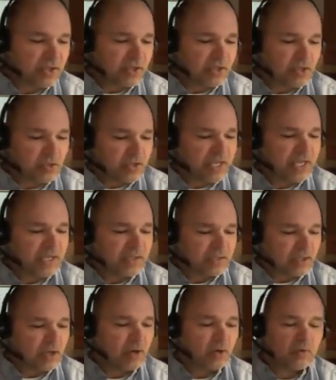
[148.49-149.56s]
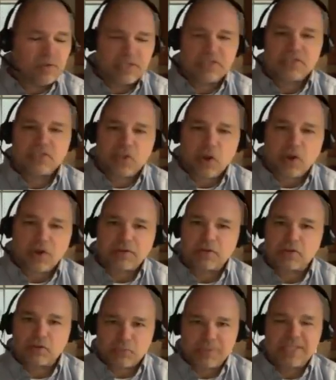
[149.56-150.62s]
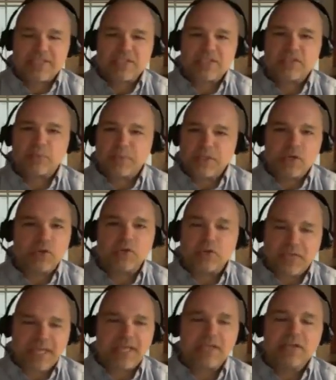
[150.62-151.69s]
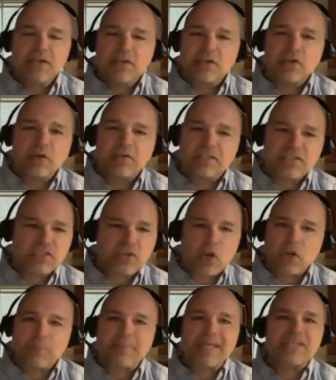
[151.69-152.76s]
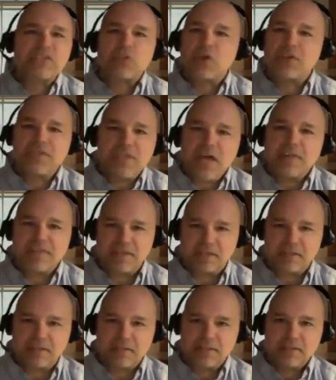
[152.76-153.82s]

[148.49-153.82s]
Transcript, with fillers: You can't go this dark. There's reasons we know you can't go this dark based on nothing